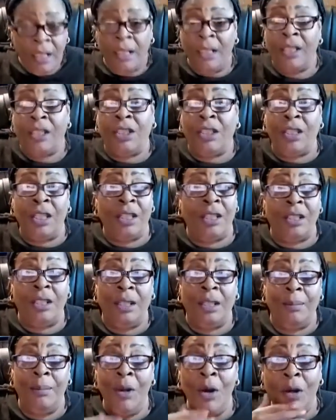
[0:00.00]
This, this
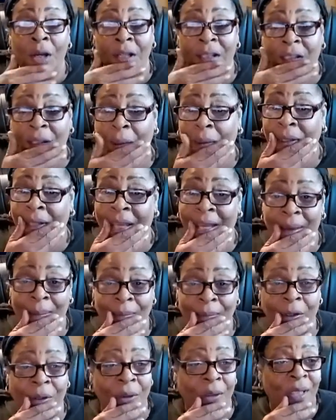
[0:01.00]
the milk is so
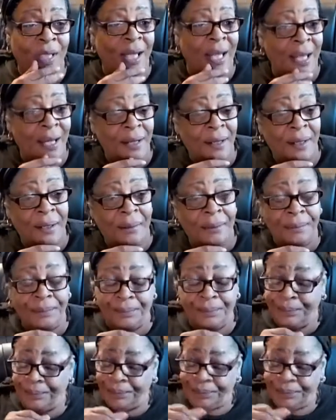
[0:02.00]
damn dirty that um.